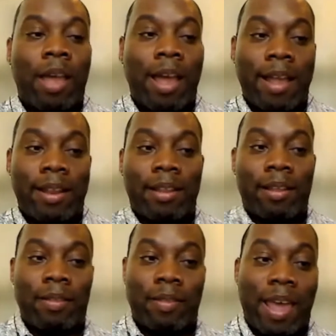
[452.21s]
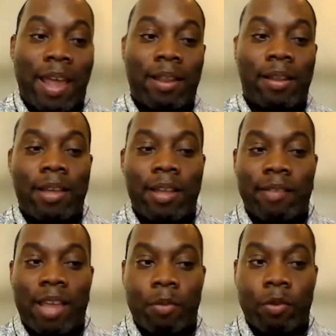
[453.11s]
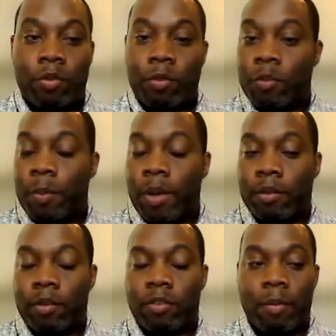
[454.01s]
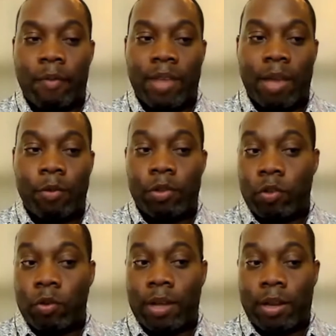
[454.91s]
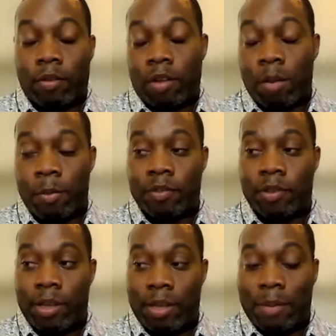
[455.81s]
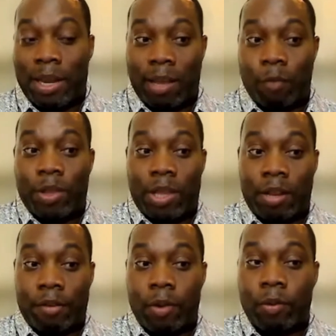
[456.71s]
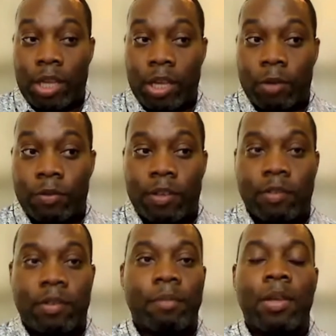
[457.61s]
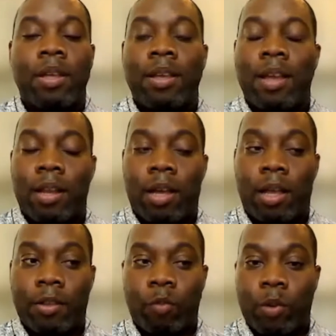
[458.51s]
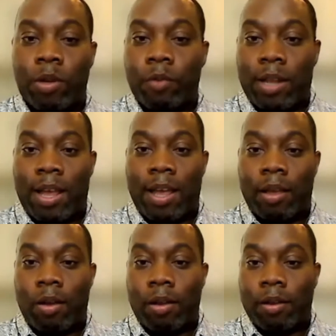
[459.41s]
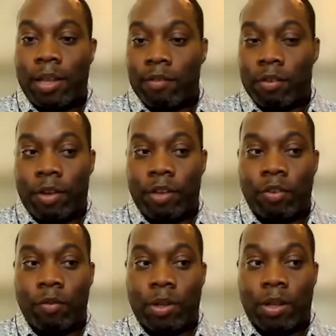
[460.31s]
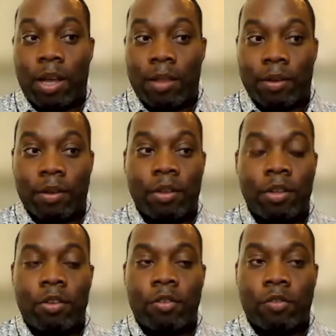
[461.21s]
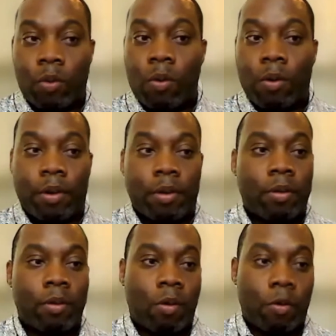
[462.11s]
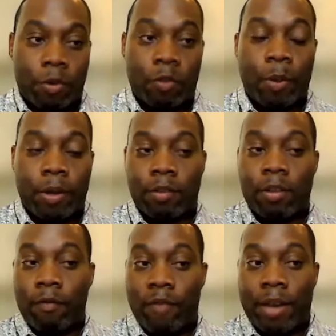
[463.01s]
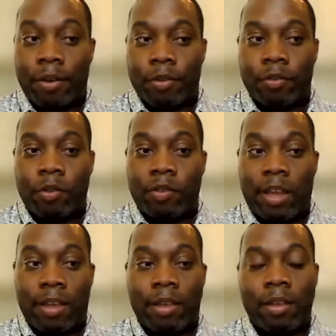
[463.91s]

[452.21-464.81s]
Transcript: And then it's able to respond. Some of them will do that autonomously, meaning within their own ecosystem, and others will rely on integration with other SOAR or response vendors to take